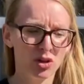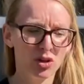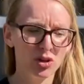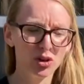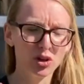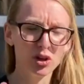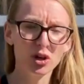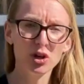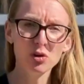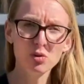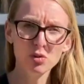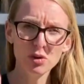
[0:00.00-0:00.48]
You're
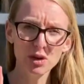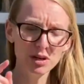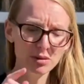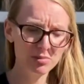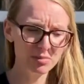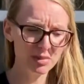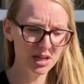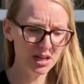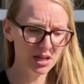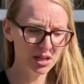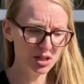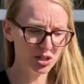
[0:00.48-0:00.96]
gonna wanna
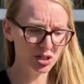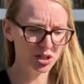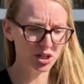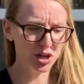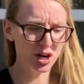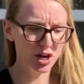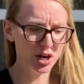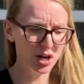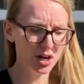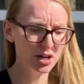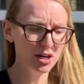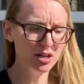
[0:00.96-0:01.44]
make
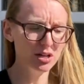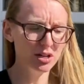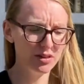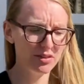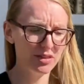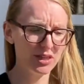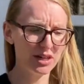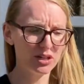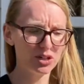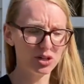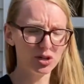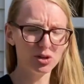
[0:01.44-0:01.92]
sure
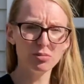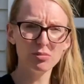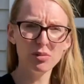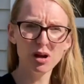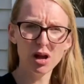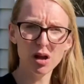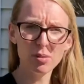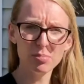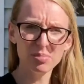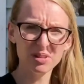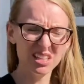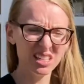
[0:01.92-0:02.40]
that your
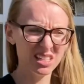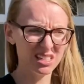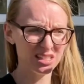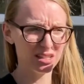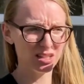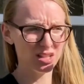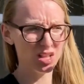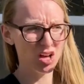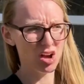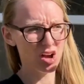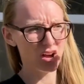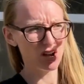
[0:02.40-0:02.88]
mop is
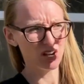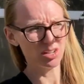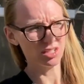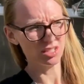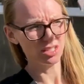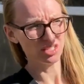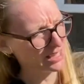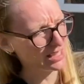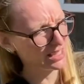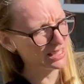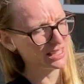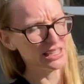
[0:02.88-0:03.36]

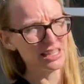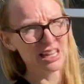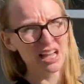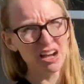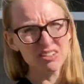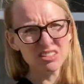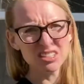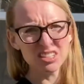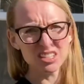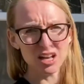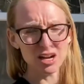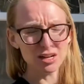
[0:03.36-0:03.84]
locked. Now
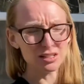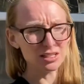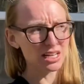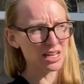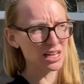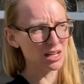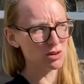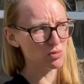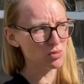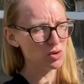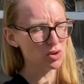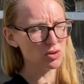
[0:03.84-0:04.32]
it's locked and
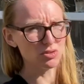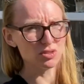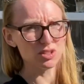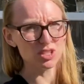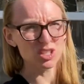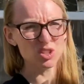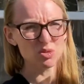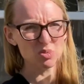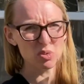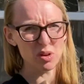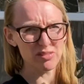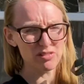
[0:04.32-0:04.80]
it won't
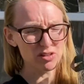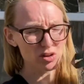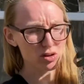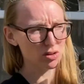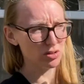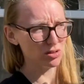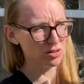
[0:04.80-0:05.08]
swivel.